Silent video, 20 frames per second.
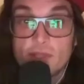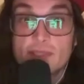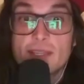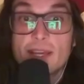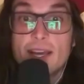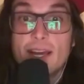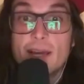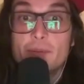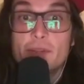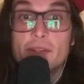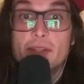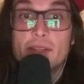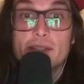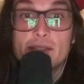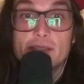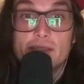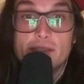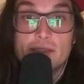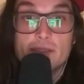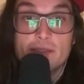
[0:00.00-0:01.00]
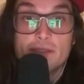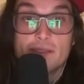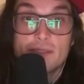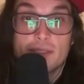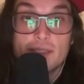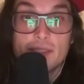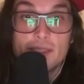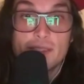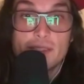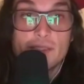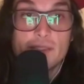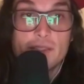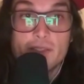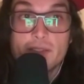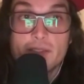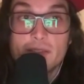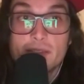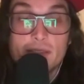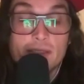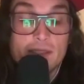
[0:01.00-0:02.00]
happening is
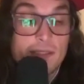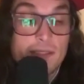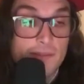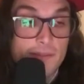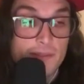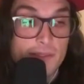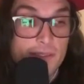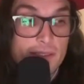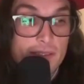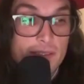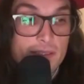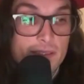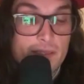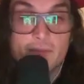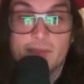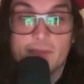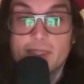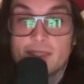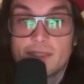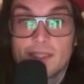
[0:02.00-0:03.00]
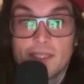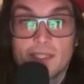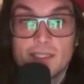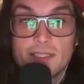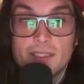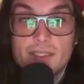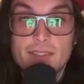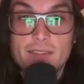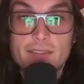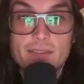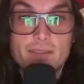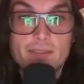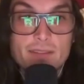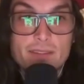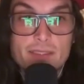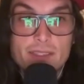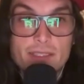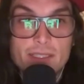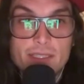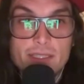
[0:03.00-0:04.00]
usually something that is
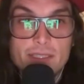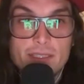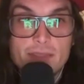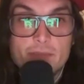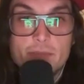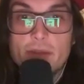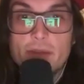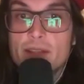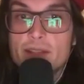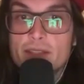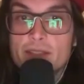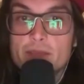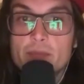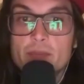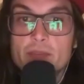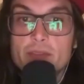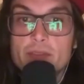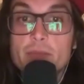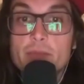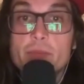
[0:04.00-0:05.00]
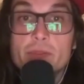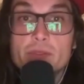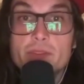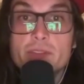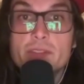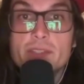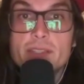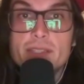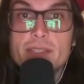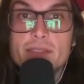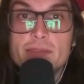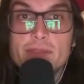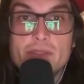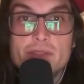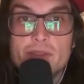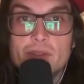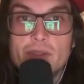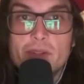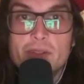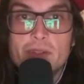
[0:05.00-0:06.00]
impossible to perceive.
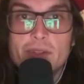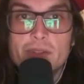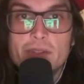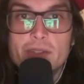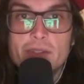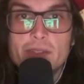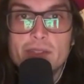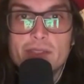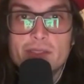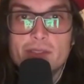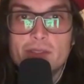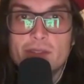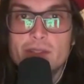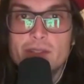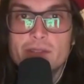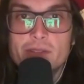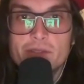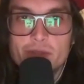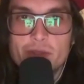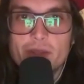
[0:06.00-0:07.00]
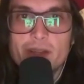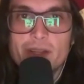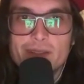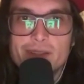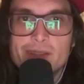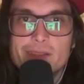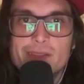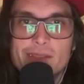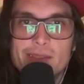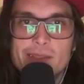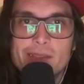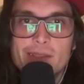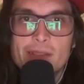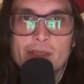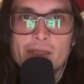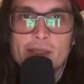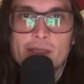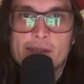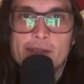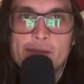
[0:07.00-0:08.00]
It's all underground.
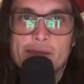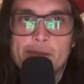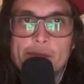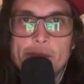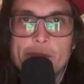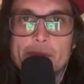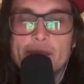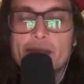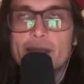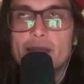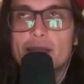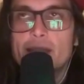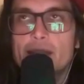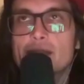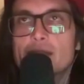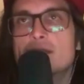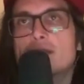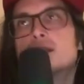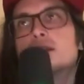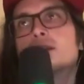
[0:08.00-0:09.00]
And